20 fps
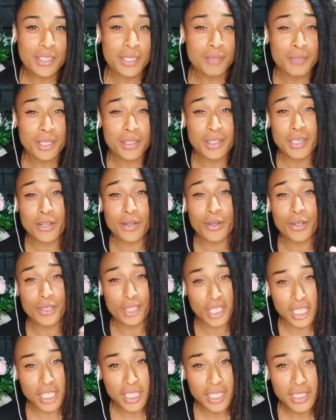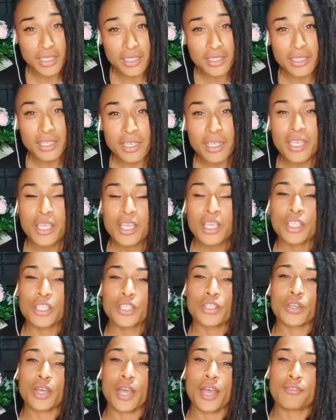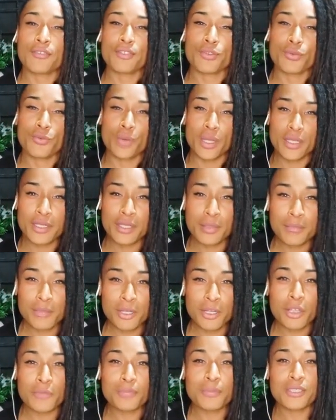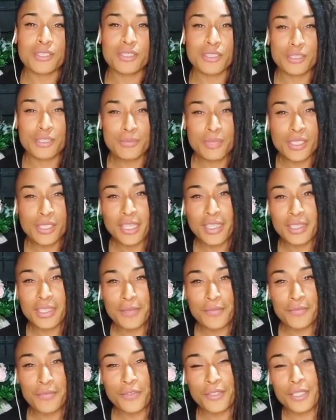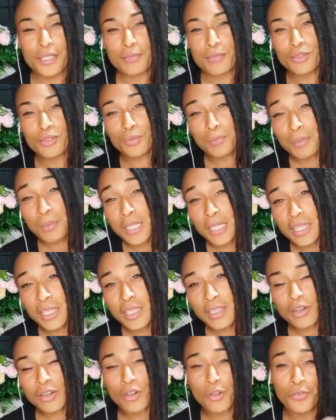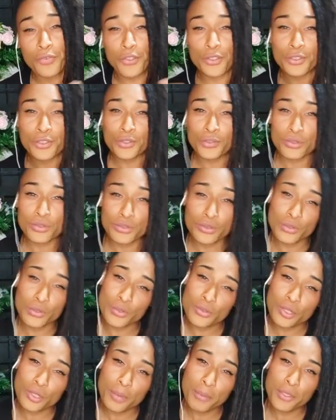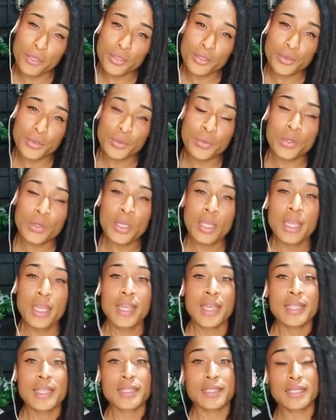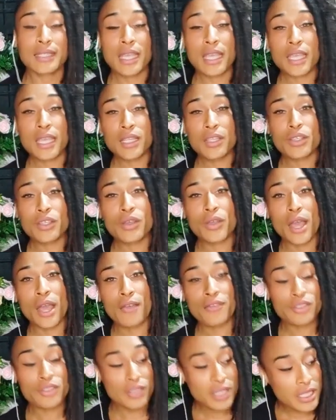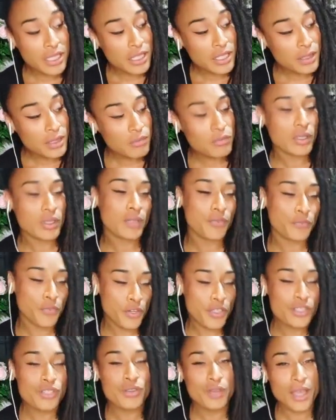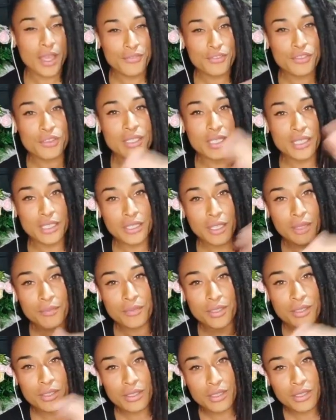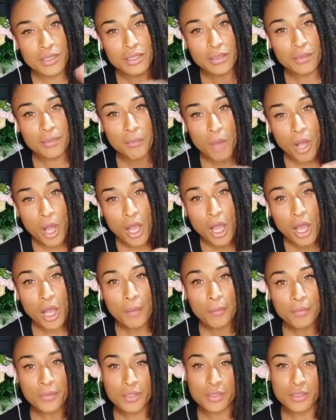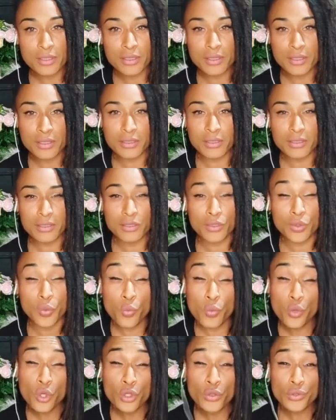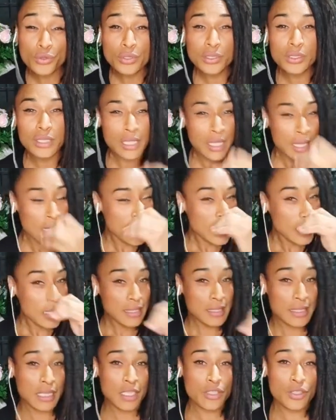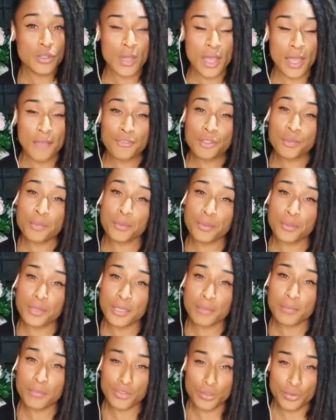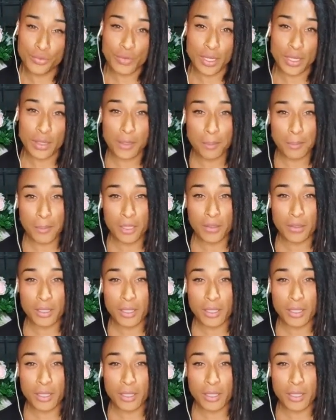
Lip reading: that they're going to eat, you have to wake them up, stimulate them for them to pee or to do number two. Then you have to clean up the mom, the wound. Then you have to put them to drink milk.